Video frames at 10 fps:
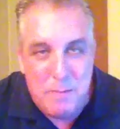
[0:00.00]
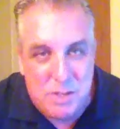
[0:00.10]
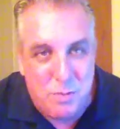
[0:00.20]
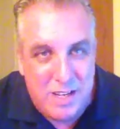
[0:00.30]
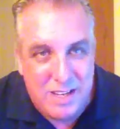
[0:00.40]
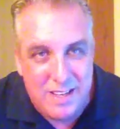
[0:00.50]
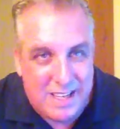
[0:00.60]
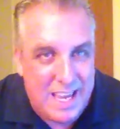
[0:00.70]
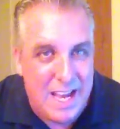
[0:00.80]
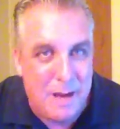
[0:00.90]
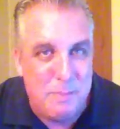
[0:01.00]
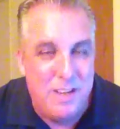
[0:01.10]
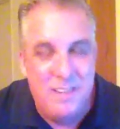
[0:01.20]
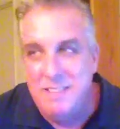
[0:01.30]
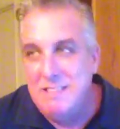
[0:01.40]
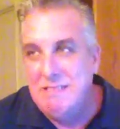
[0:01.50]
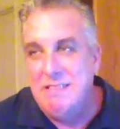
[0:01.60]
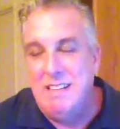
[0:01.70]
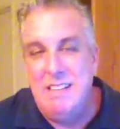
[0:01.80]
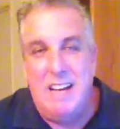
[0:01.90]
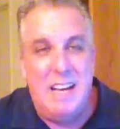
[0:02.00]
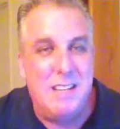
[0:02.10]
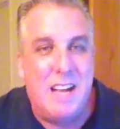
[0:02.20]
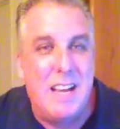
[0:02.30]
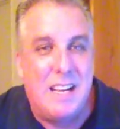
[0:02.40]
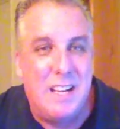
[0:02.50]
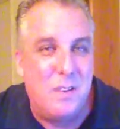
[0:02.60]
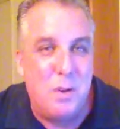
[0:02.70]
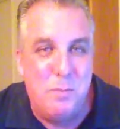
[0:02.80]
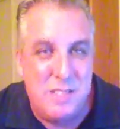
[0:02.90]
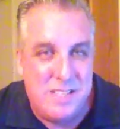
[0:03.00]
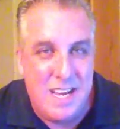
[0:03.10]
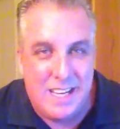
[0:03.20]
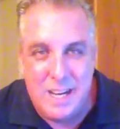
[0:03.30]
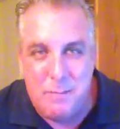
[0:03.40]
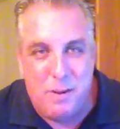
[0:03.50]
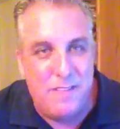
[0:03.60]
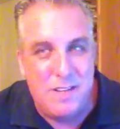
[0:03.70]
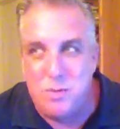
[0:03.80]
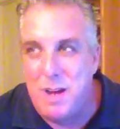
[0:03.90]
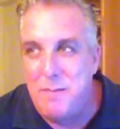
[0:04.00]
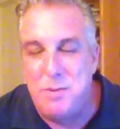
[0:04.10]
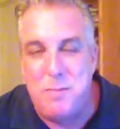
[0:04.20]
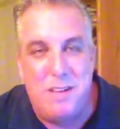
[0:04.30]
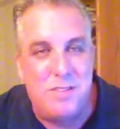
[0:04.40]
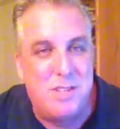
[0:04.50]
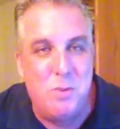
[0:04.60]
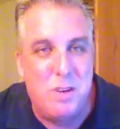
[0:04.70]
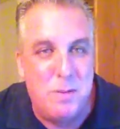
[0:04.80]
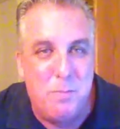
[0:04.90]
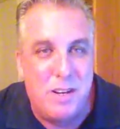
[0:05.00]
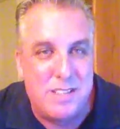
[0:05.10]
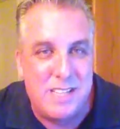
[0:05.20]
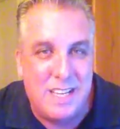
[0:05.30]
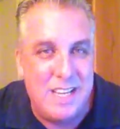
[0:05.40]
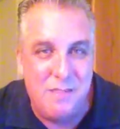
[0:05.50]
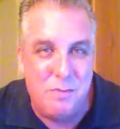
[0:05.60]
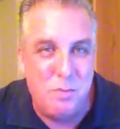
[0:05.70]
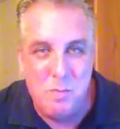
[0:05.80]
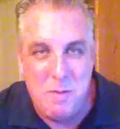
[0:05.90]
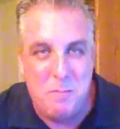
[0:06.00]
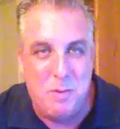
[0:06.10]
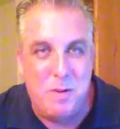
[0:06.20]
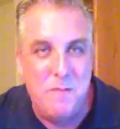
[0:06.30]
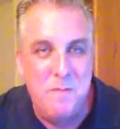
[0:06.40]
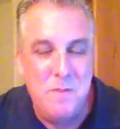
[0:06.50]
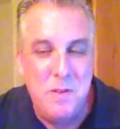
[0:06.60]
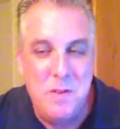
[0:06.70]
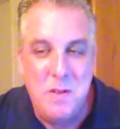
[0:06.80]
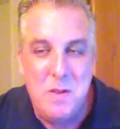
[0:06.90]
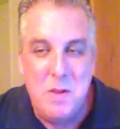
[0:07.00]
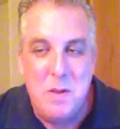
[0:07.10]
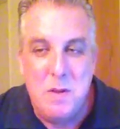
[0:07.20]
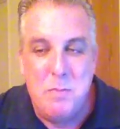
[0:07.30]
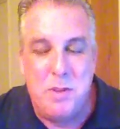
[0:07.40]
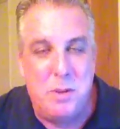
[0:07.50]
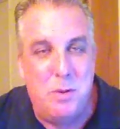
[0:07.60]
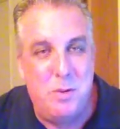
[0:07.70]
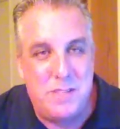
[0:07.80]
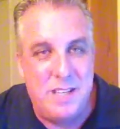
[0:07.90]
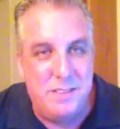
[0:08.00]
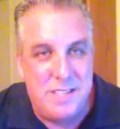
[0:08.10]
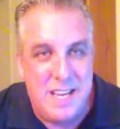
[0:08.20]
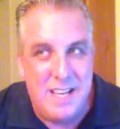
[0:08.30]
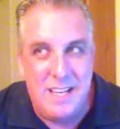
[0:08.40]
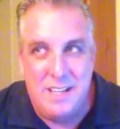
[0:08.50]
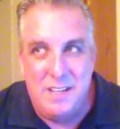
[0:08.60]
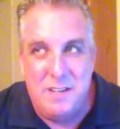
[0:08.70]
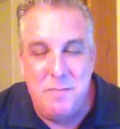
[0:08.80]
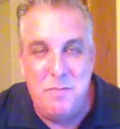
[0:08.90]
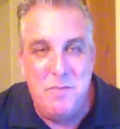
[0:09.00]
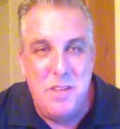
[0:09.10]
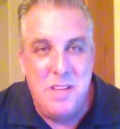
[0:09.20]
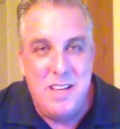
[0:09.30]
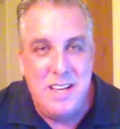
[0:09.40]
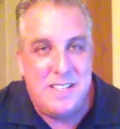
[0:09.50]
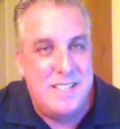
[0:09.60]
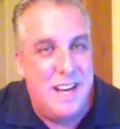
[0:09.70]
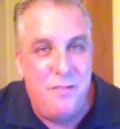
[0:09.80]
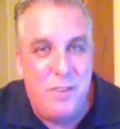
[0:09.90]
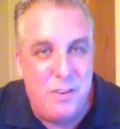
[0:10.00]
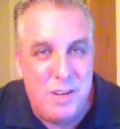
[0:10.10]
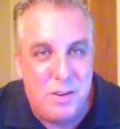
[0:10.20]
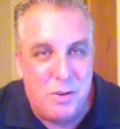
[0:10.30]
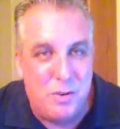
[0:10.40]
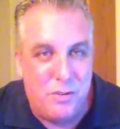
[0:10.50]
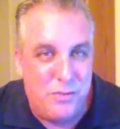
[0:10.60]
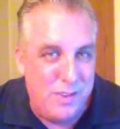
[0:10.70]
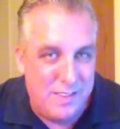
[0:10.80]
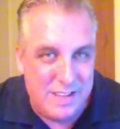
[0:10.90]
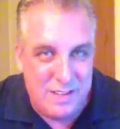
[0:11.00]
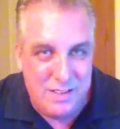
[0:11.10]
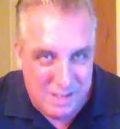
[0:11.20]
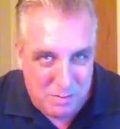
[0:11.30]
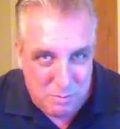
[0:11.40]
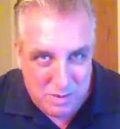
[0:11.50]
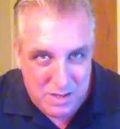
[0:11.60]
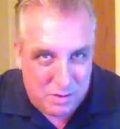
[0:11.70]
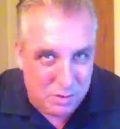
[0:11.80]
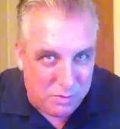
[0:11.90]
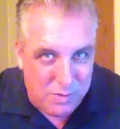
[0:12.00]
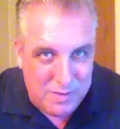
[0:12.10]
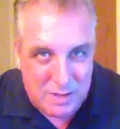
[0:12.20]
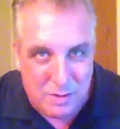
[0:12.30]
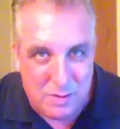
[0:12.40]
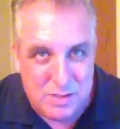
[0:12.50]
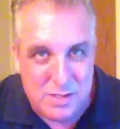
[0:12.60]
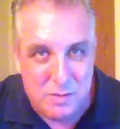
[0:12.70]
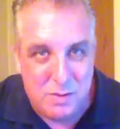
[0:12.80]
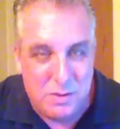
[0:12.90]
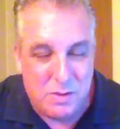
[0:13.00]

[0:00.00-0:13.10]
between the cab, I got a little bit taken. I probably dropped about $200. I can't even remember. But the Hotel Dan, it's not really a girl-friendly car. So,